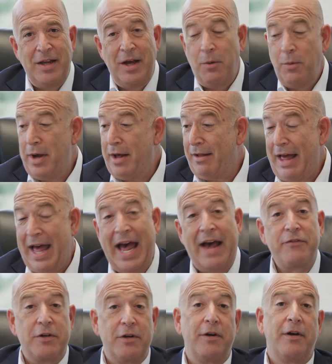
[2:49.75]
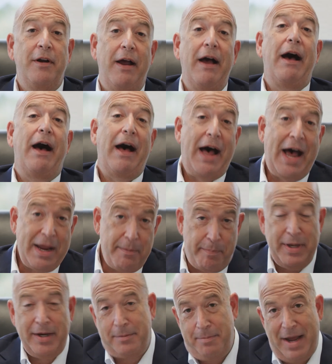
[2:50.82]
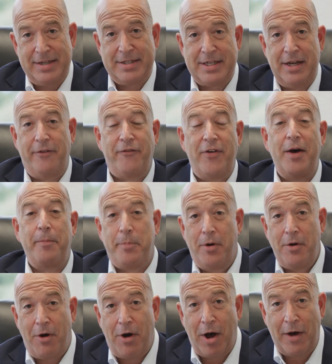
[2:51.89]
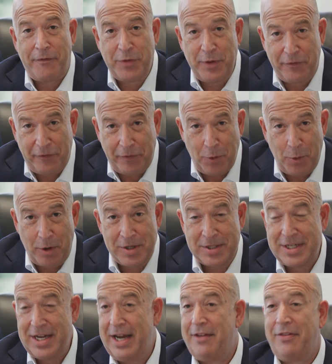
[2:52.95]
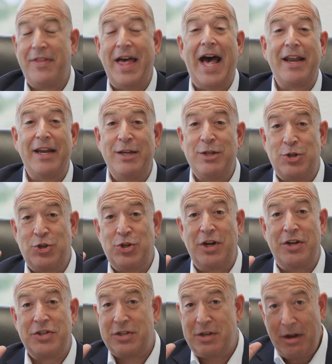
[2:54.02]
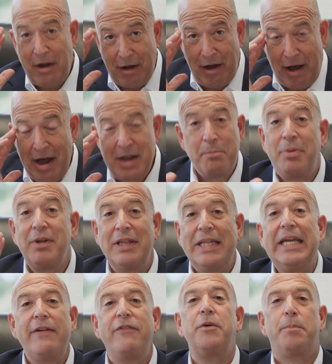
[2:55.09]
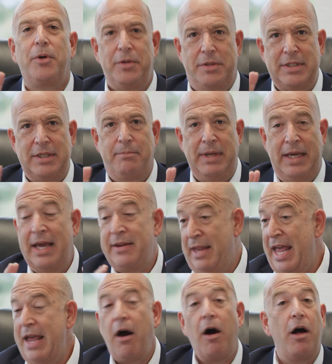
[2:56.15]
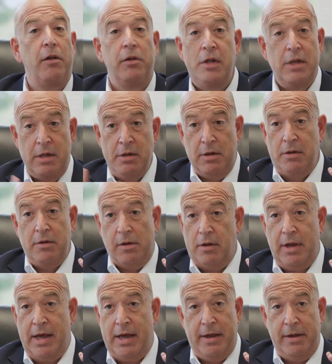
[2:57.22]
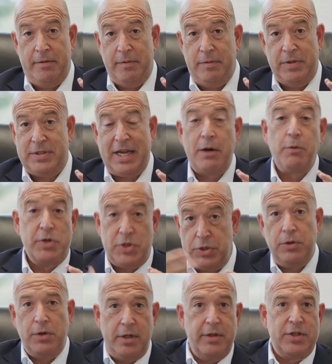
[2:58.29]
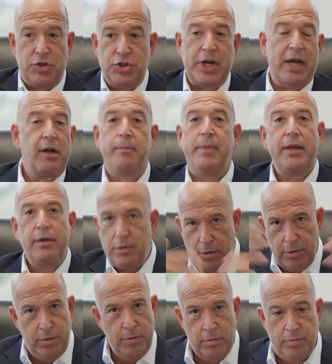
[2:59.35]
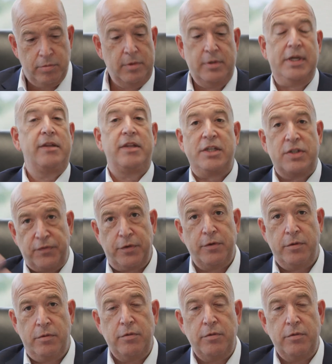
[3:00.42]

Well, after I picked myself up off the floor saying, that is just unbelievable to me, and they all said it was due to this gentleman who did this for